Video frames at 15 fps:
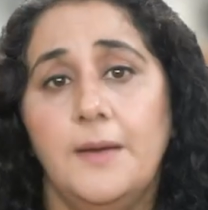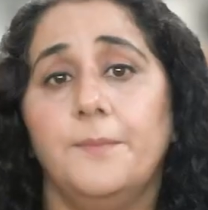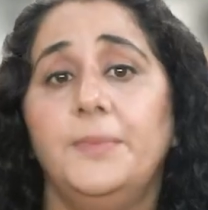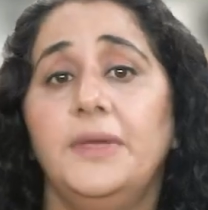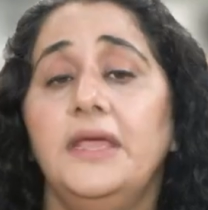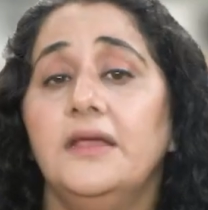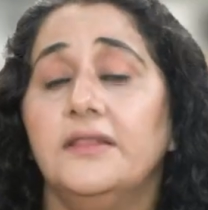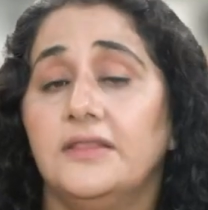
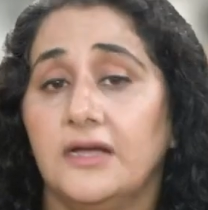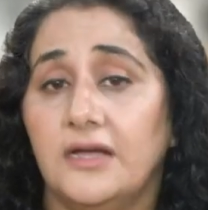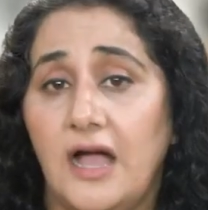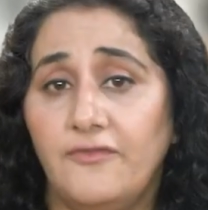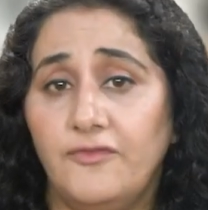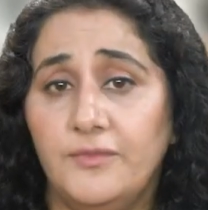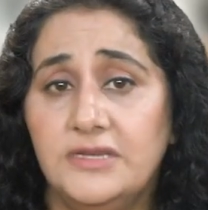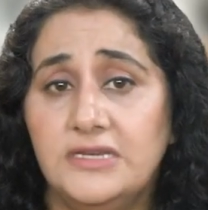be it the
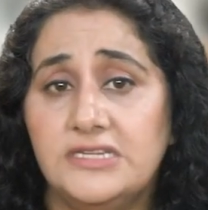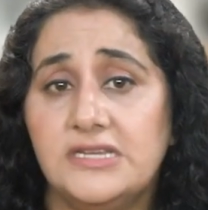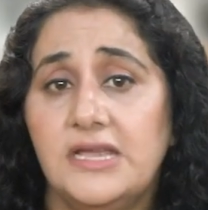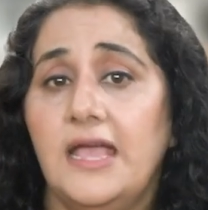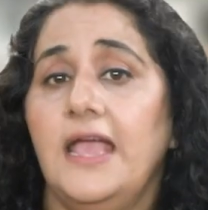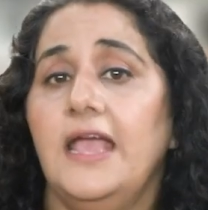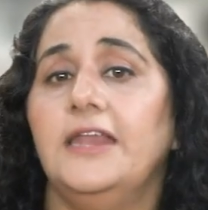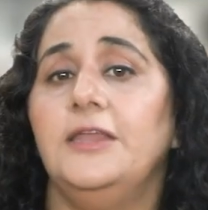government,
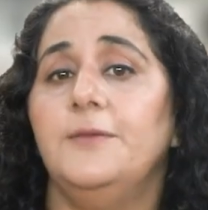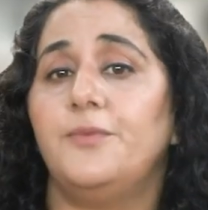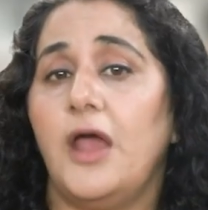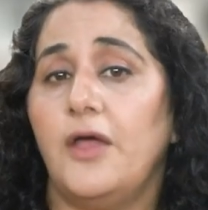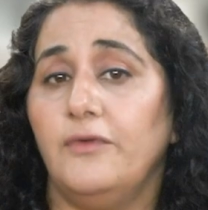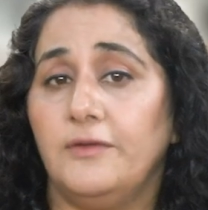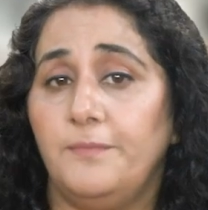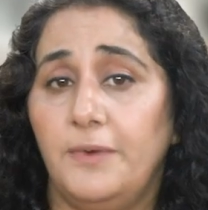any
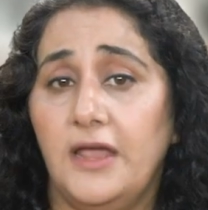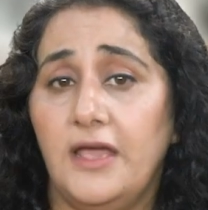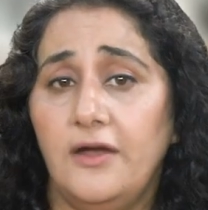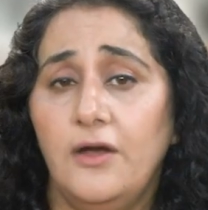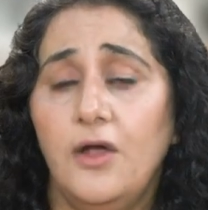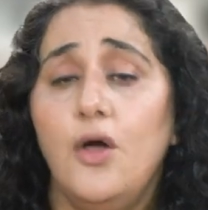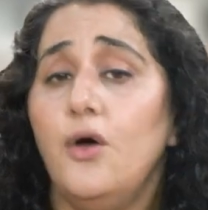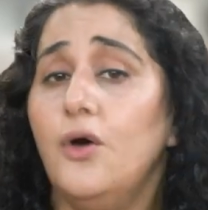private
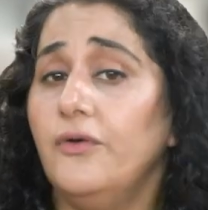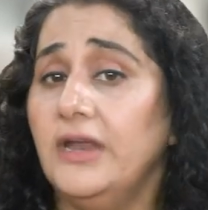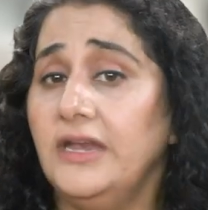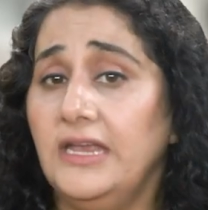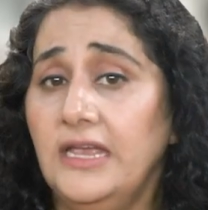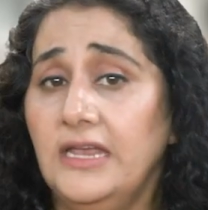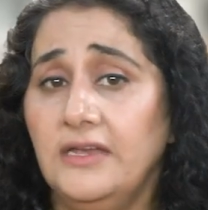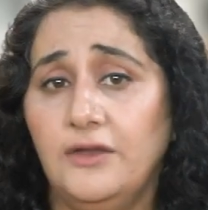player, or
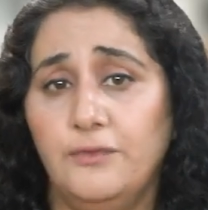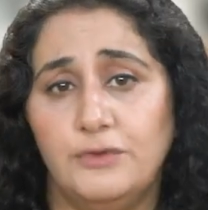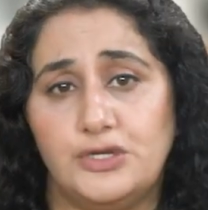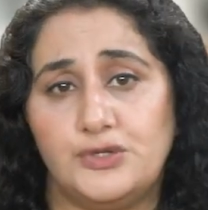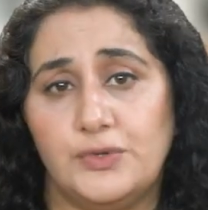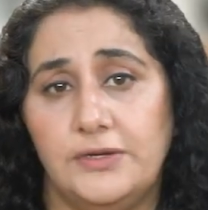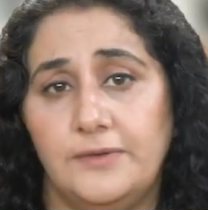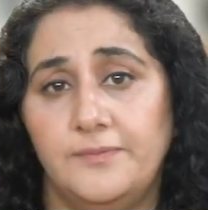any
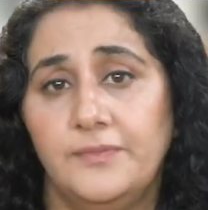individual.